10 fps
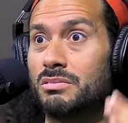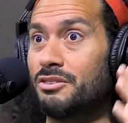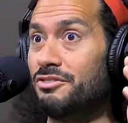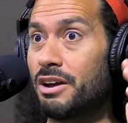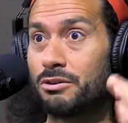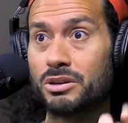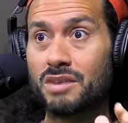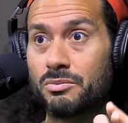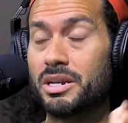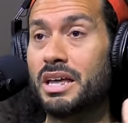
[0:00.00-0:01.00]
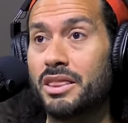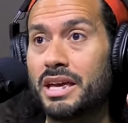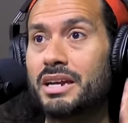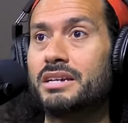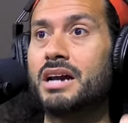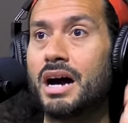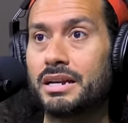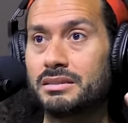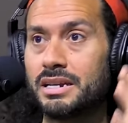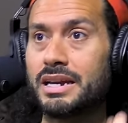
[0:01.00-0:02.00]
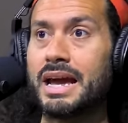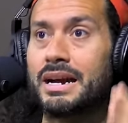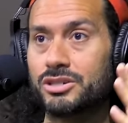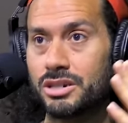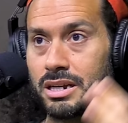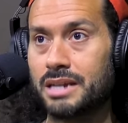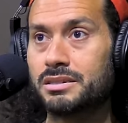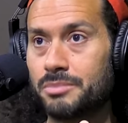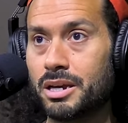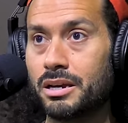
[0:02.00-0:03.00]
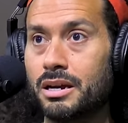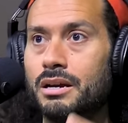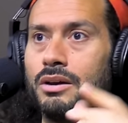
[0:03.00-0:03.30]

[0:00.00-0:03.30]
the federal government and they cannot take action against me.